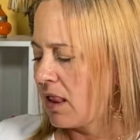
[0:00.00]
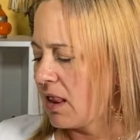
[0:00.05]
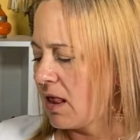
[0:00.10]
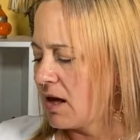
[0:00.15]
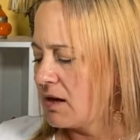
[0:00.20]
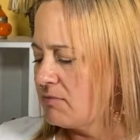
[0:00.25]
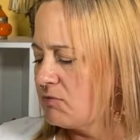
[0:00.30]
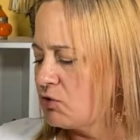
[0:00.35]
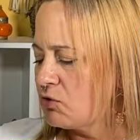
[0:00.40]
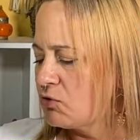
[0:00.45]

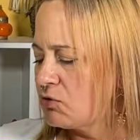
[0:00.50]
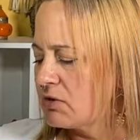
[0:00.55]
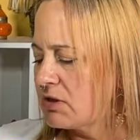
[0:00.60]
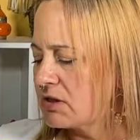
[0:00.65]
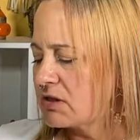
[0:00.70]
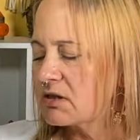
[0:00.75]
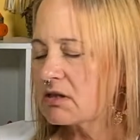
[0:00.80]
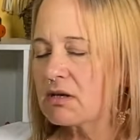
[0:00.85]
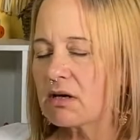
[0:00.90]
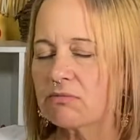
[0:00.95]
I'm sure
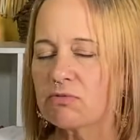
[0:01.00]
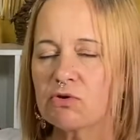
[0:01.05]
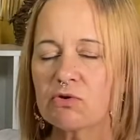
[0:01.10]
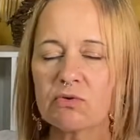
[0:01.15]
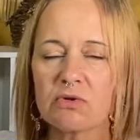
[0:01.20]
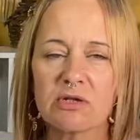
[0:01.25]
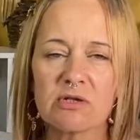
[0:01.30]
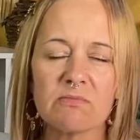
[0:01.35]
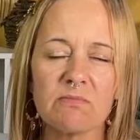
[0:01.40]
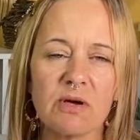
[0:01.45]
it's
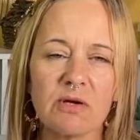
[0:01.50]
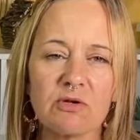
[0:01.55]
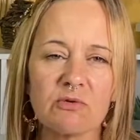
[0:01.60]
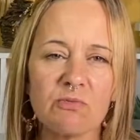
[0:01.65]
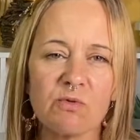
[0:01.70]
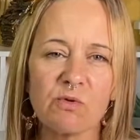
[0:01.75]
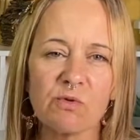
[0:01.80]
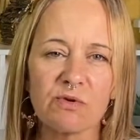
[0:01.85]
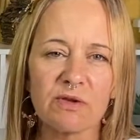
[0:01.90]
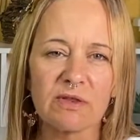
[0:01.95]
much
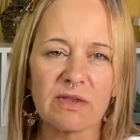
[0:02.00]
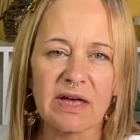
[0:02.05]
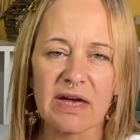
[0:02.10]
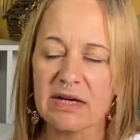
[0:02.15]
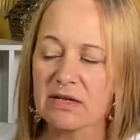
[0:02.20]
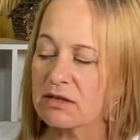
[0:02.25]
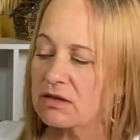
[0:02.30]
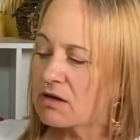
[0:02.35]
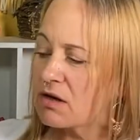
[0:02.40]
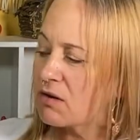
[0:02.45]
more than
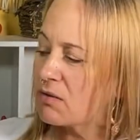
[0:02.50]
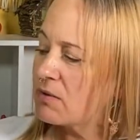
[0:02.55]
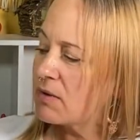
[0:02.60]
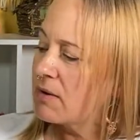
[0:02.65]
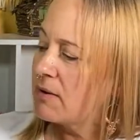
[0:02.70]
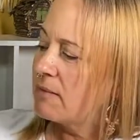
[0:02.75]
that. So